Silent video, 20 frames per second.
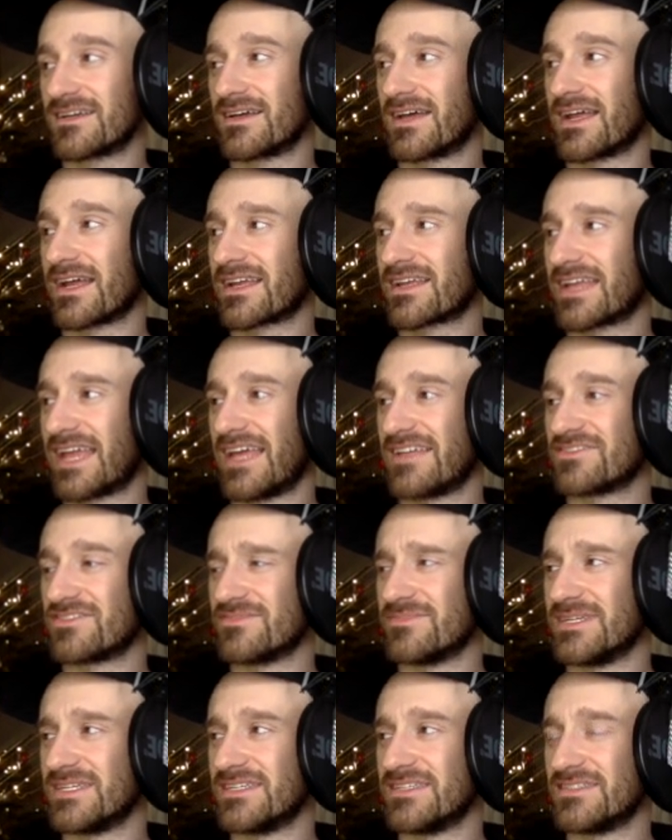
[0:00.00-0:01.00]
I can't
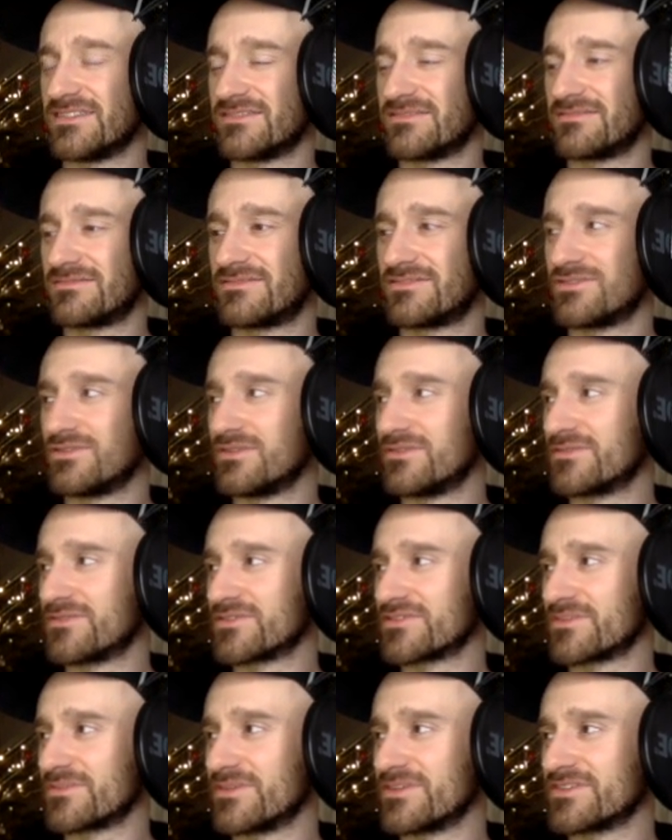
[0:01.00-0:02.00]
zoom in into it for
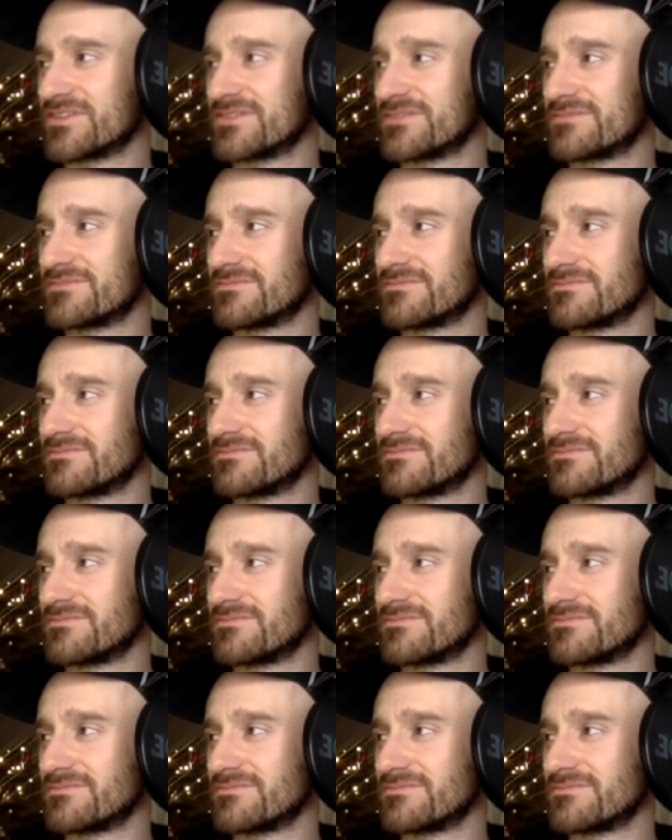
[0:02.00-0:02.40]
some reason.